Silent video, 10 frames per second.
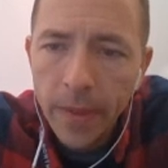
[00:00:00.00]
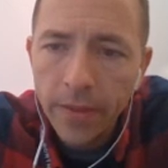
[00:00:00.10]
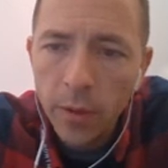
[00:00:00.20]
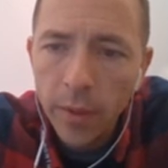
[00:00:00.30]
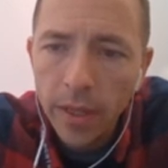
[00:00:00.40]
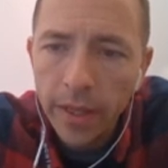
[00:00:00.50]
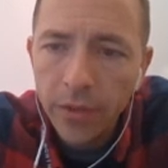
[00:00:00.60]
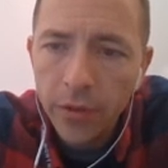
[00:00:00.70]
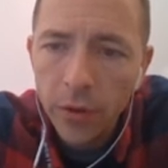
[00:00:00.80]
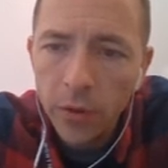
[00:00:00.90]
And then we
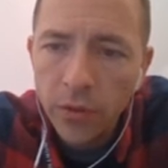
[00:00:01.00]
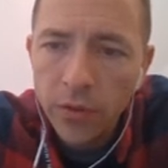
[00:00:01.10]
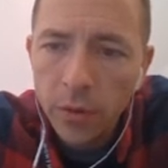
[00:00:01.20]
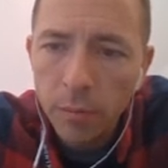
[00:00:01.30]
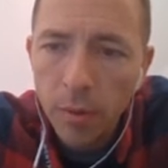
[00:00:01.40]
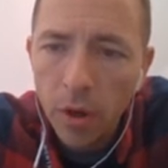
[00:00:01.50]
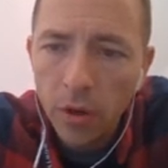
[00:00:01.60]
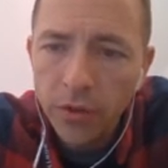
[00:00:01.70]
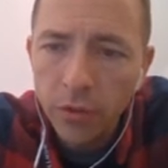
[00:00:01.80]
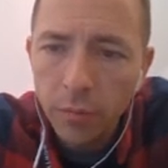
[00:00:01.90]
let those
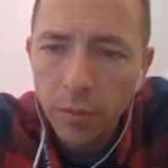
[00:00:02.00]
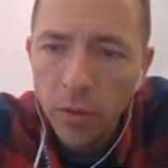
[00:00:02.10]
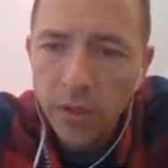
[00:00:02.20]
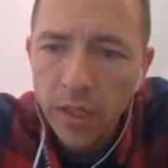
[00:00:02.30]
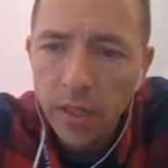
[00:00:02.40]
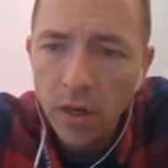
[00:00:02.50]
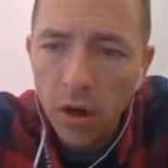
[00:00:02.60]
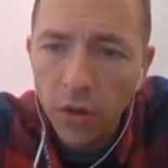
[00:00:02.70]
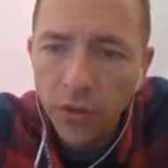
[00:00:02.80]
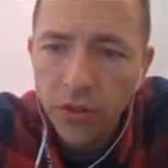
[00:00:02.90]
balls of protein
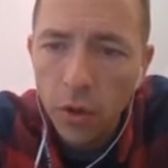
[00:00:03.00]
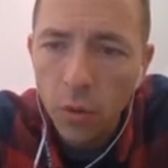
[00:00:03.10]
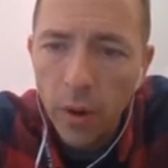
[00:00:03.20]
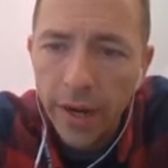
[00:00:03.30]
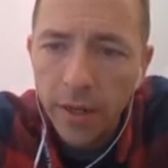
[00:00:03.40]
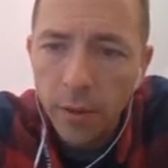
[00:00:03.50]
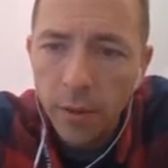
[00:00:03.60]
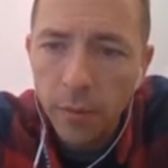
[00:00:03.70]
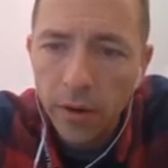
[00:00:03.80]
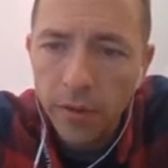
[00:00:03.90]
also wind
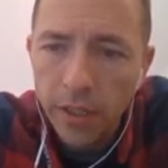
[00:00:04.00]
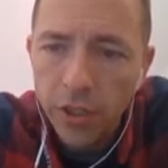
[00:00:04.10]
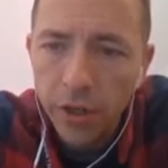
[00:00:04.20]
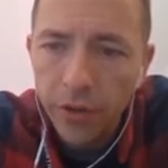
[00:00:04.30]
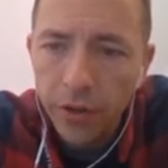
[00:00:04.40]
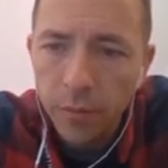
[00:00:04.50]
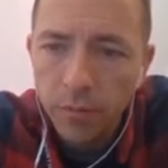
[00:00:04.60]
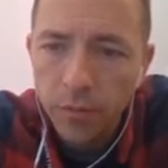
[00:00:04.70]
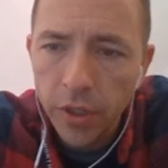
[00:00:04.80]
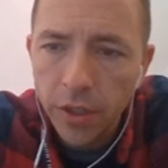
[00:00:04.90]
around each other. I'm
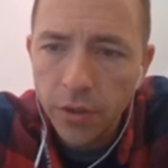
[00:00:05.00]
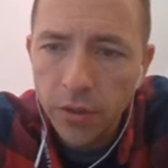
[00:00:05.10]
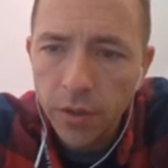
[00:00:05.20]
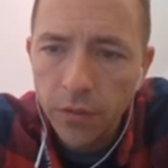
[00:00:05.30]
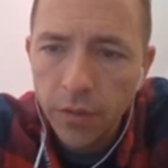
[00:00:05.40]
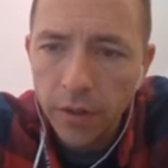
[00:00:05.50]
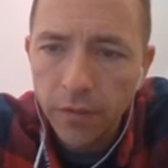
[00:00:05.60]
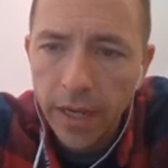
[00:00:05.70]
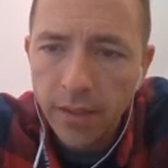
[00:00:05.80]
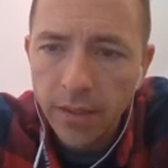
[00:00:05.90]
trying to do this very
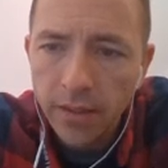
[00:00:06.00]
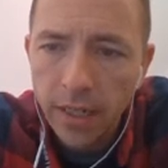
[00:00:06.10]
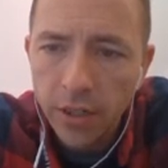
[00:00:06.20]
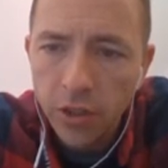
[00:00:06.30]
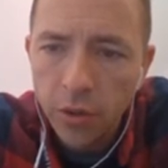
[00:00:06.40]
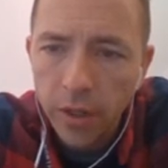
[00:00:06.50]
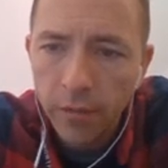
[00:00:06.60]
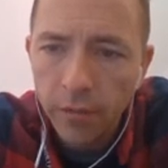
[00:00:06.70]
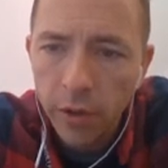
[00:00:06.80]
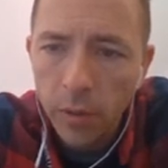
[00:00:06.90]
fast. It's not showing
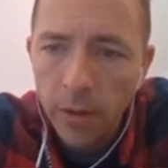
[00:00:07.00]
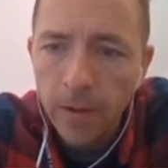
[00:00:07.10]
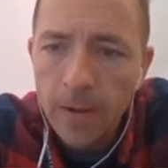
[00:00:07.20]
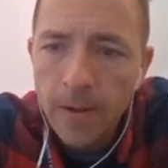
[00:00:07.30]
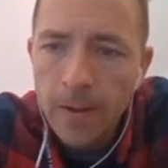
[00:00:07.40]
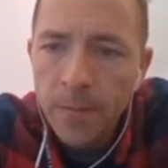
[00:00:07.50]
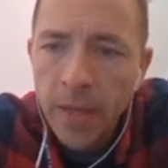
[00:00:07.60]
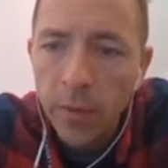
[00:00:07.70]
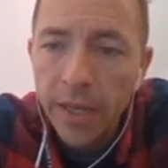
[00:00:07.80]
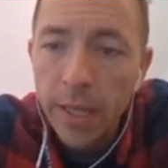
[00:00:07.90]
up very well.
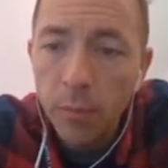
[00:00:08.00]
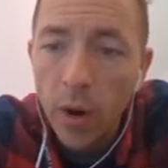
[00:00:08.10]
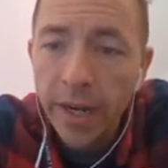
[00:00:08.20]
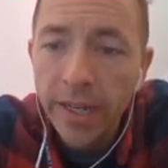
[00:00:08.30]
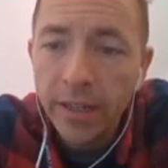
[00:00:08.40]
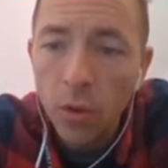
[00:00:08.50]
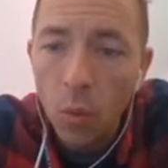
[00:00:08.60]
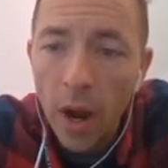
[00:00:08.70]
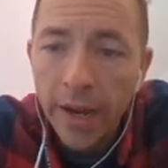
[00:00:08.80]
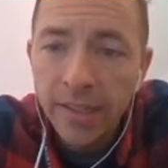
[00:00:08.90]
And we keep winding the
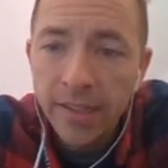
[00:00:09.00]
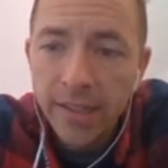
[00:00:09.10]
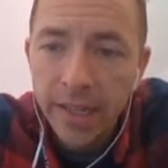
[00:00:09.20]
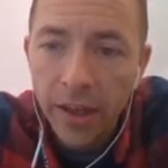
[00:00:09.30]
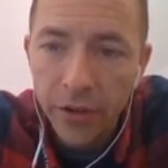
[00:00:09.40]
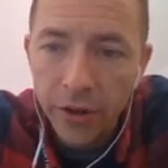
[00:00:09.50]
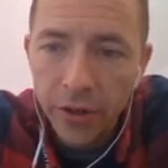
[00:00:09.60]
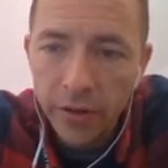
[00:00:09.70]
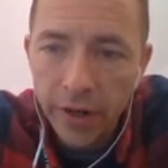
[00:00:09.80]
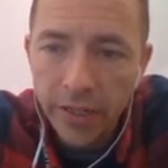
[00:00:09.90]
winds
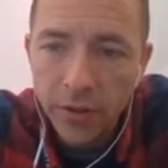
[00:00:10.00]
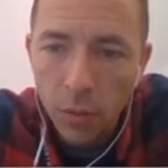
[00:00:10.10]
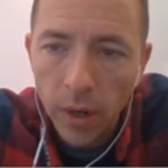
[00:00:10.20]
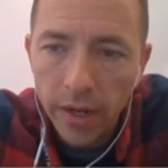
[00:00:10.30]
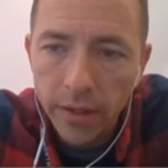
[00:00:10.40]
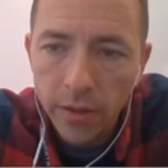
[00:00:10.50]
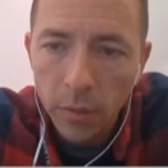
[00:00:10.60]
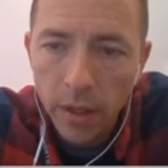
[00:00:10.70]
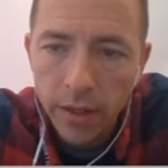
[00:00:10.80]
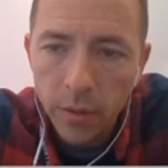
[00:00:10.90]
together, right? So wind the
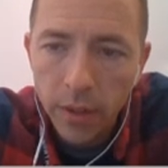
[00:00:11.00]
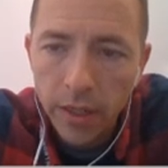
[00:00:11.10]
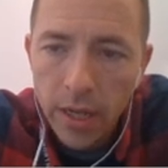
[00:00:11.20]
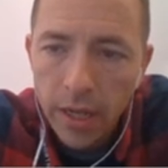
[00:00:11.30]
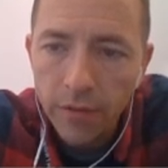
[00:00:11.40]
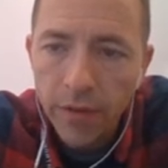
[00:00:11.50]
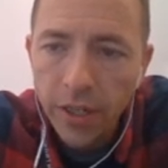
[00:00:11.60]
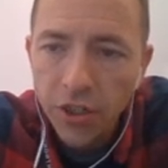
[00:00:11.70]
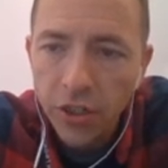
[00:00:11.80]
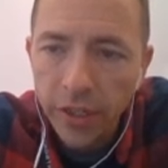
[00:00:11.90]
wind.
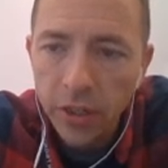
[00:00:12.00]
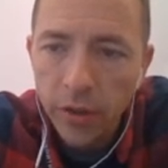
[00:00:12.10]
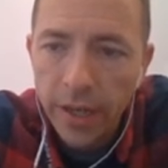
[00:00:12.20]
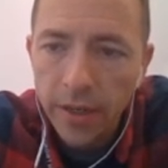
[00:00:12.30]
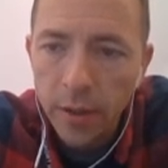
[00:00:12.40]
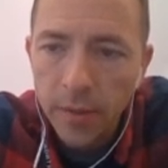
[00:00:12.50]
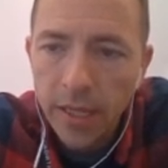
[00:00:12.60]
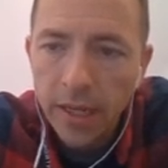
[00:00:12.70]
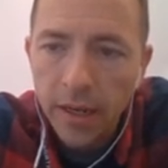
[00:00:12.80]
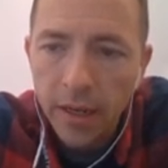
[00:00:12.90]
Eventually, you'll end up
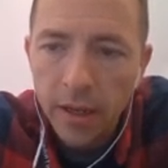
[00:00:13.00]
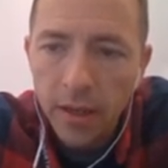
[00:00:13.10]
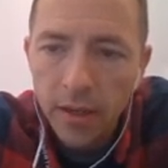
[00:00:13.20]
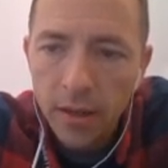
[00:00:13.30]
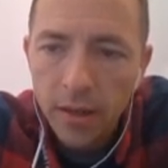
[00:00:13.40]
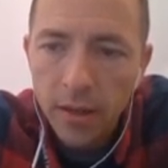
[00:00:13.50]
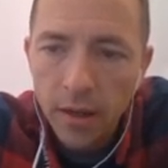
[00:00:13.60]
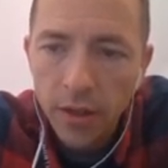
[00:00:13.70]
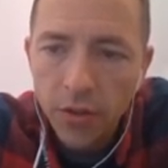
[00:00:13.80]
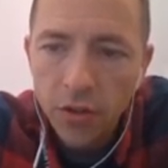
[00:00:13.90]
getting
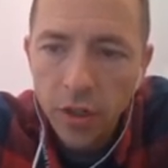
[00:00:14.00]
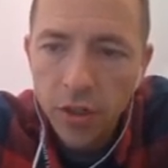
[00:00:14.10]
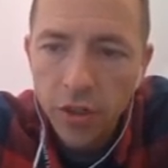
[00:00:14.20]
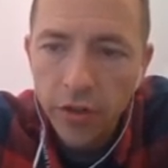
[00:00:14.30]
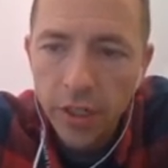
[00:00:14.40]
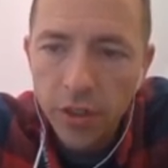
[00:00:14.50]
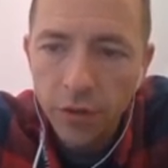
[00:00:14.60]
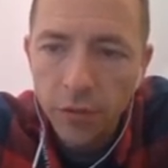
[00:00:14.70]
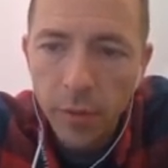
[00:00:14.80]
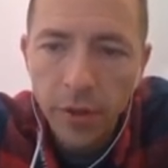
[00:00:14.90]
a structure that
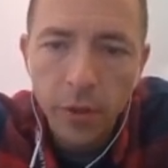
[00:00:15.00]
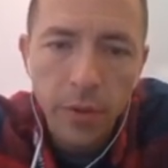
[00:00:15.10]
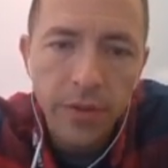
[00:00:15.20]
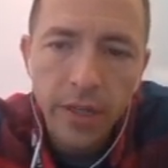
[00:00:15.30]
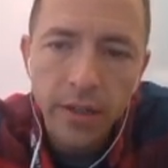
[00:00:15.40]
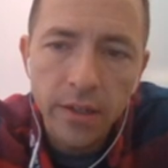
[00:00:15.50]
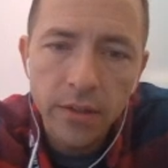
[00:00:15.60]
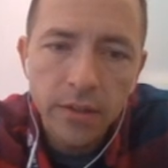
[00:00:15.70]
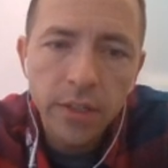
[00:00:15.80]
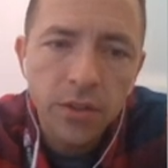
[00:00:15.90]
you're familiar with that
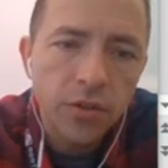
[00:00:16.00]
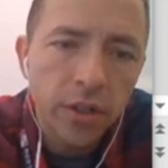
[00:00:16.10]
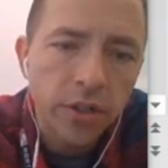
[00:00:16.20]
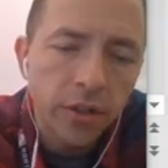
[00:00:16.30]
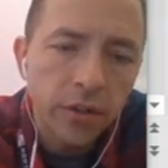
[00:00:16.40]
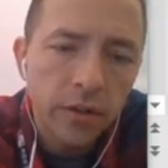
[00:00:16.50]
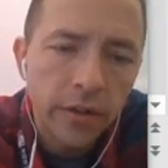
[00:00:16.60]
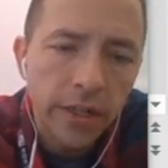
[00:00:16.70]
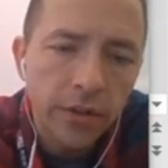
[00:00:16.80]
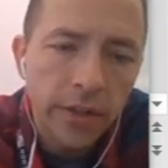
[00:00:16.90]
is this structure,
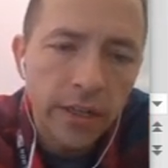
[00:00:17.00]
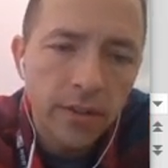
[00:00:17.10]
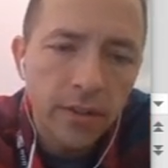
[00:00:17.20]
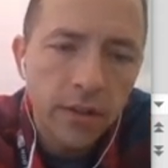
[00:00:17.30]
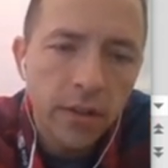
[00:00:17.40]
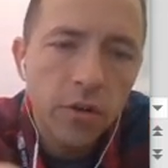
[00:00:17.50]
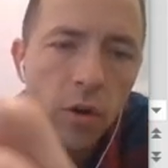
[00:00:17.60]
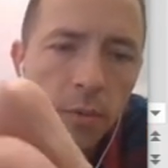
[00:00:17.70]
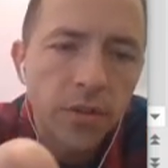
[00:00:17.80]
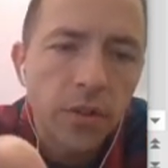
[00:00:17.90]
right? So that's the
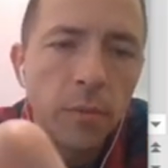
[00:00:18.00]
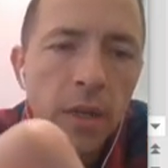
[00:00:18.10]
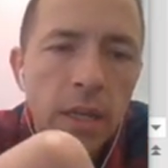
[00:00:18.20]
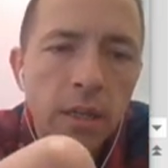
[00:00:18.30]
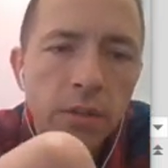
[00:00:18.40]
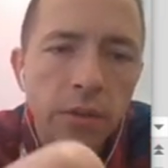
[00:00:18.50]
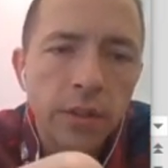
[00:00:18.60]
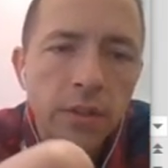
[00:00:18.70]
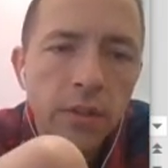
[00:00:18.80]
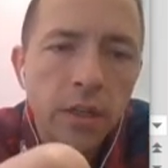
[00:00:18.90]
chromosome. So
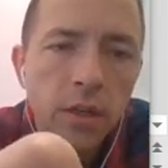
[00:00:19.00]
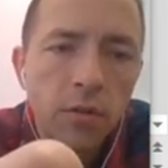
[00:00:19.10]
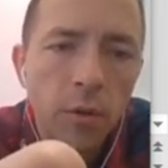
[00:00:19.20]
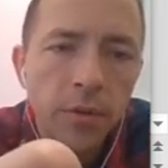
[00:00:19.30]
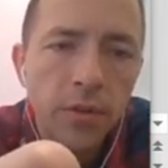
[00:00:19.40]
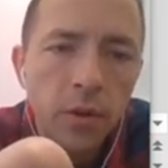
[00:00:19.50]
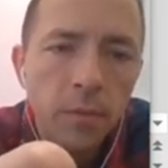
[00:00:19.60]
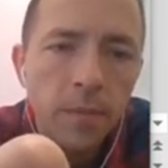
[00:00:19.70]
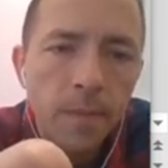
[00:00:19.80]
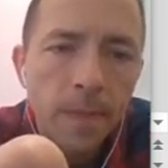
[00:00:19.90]
this is a chromosome.